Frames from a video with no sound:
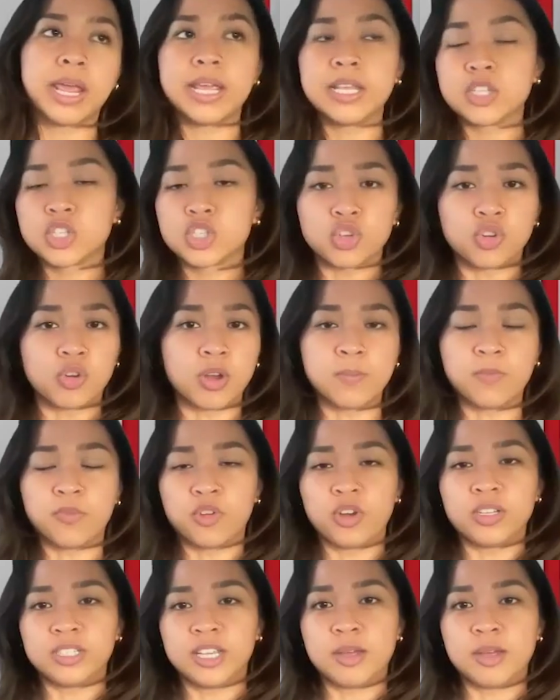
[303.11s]
Instagram,
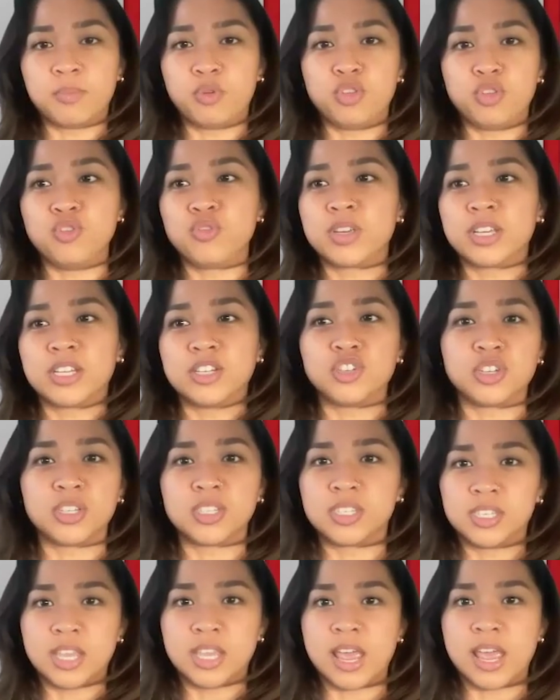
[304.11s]
for example, you can
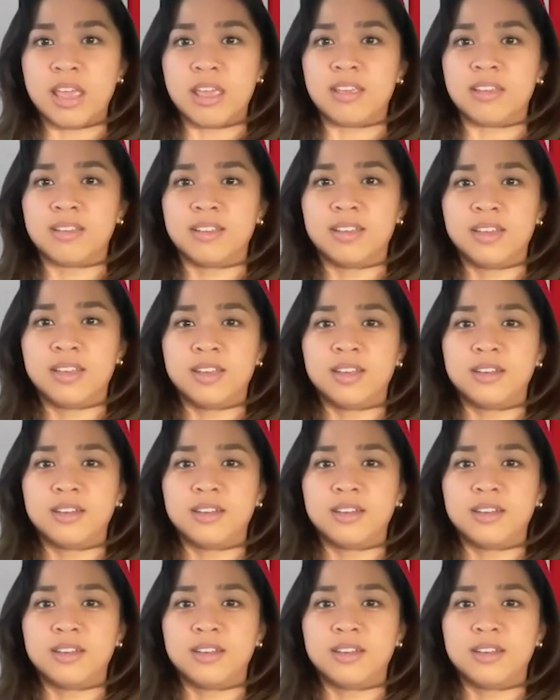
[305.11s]
just say